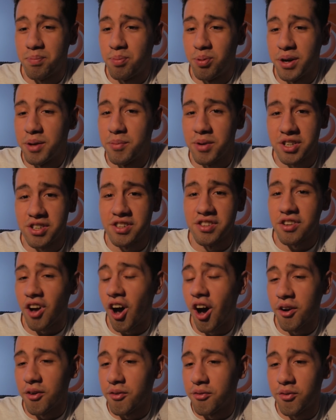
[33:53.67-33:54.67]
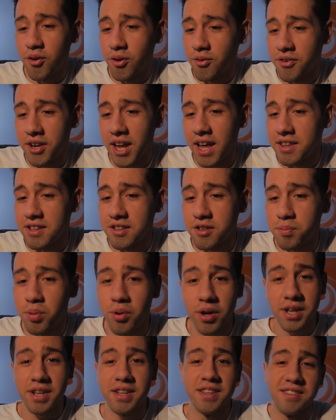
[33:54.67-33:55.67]
pretty much just auto forfeit at this
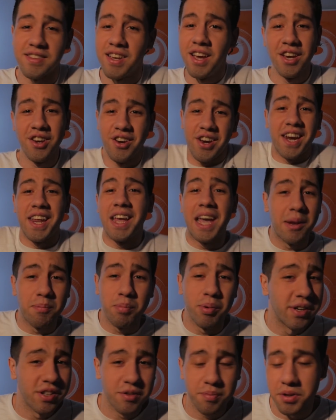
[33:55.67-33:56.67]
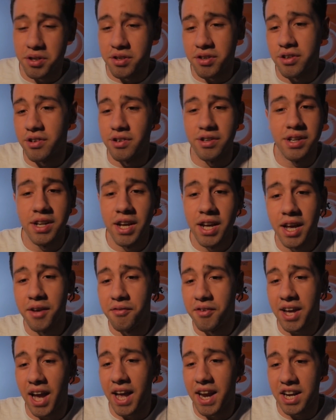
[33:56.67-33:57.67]
point because you're getting 8 points per turn if
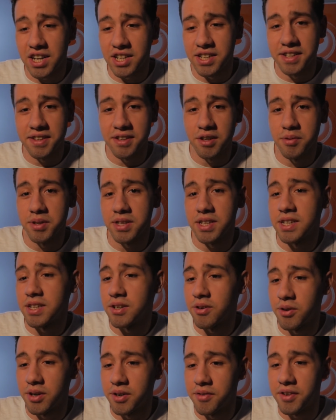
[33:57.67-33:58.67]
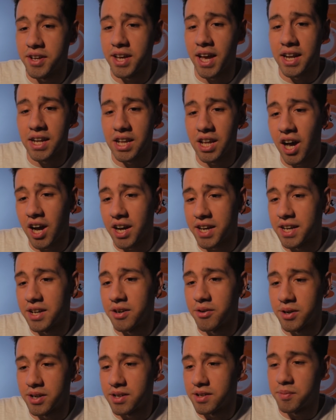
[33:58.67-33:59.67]
you can't actually deal with it, or if you can't lock it
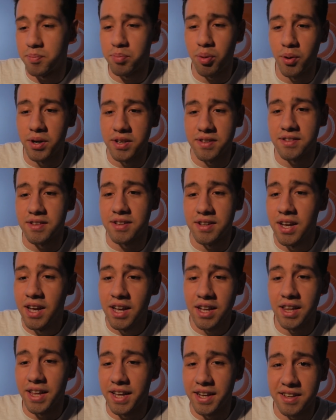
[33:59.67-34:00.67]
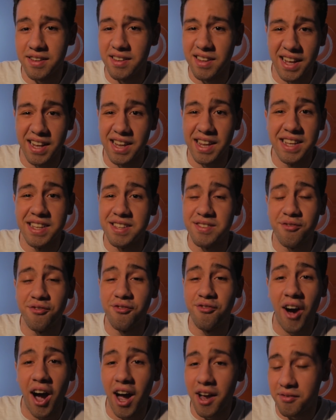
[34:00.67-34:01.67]
or poison like at least
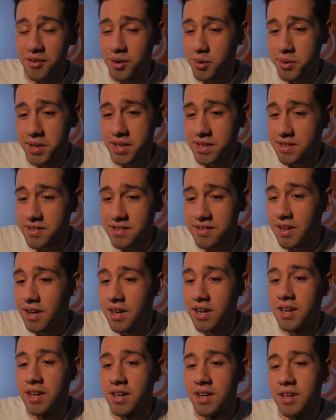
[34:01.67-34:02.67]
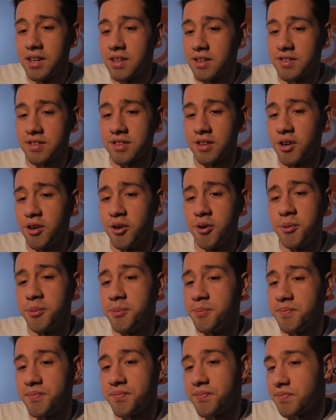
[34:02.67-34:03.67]
5 units. So
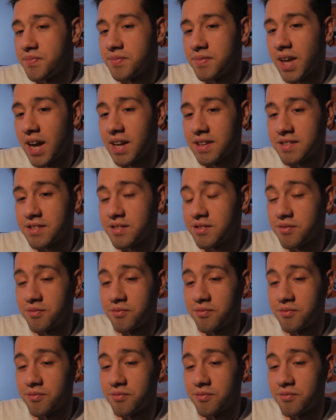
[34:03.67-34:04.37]
that's